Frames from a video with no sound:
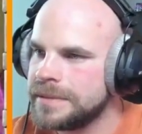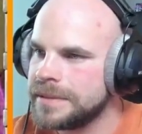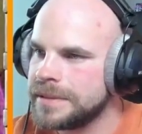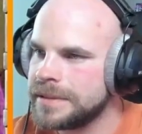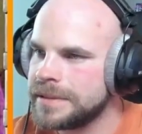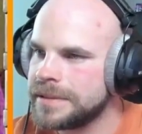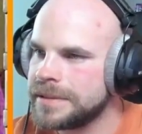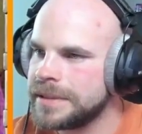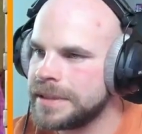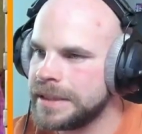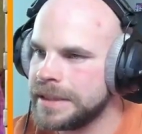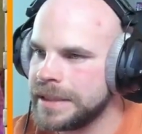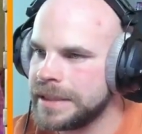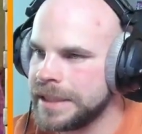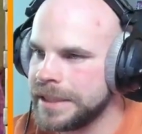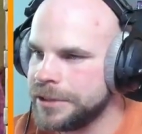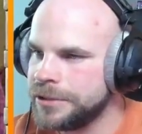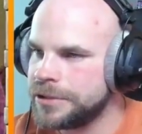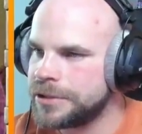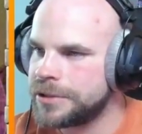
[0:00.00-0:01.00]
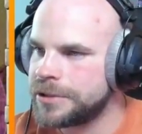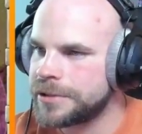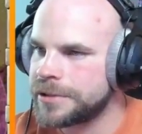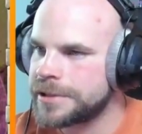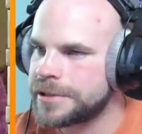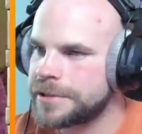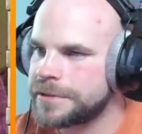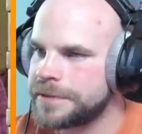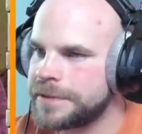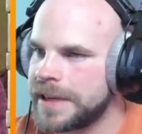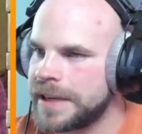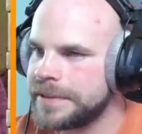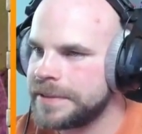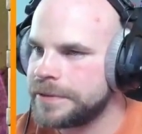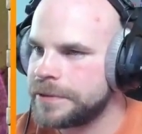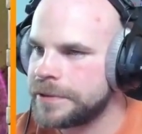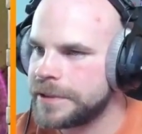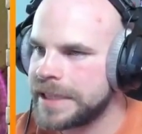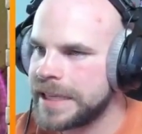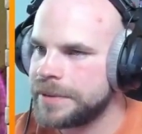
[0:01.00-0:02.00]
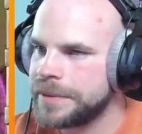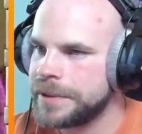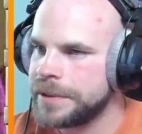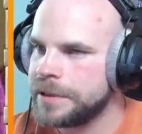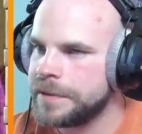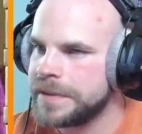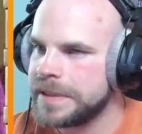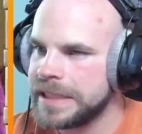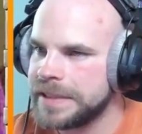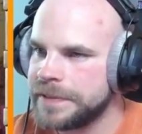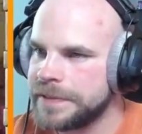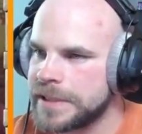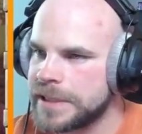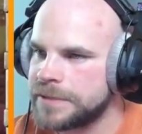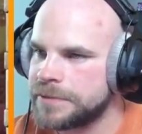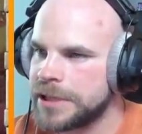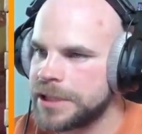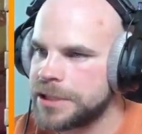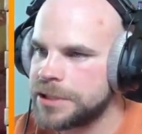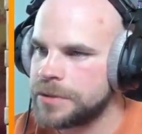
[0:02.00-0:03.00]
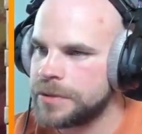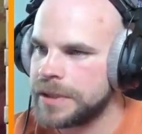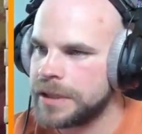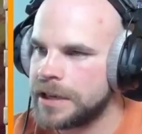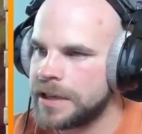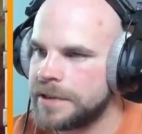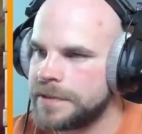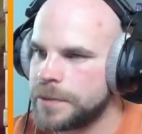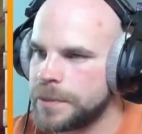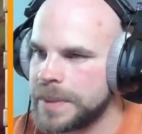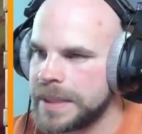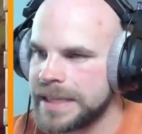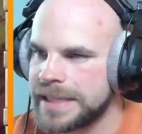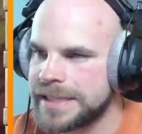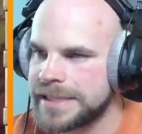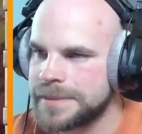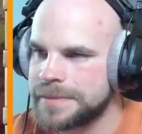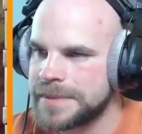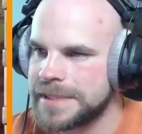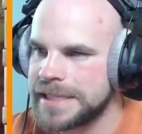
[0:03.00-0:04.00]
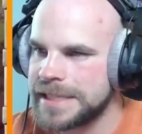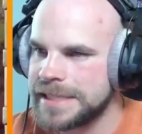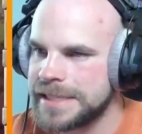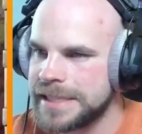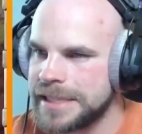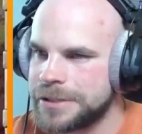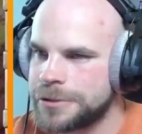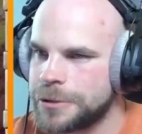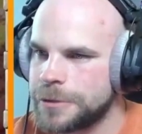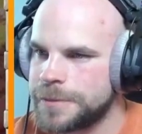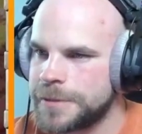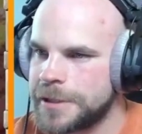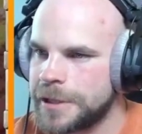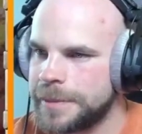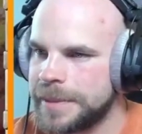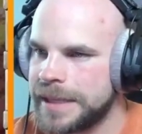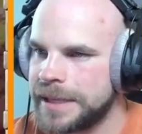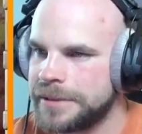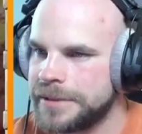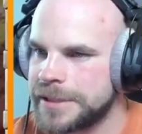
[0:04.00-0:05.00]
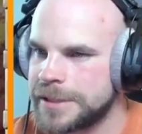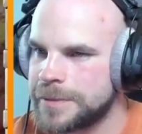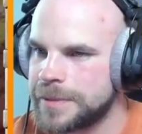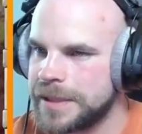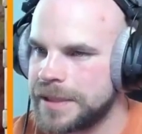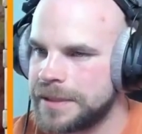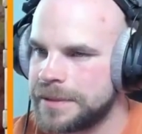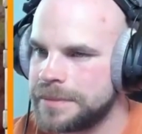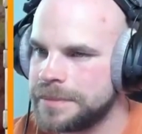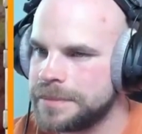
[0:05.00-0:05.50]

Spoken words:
Alright, the Unicorn surviving for now. We do have the defensive rage going off, and we got some CC troops coming out as well.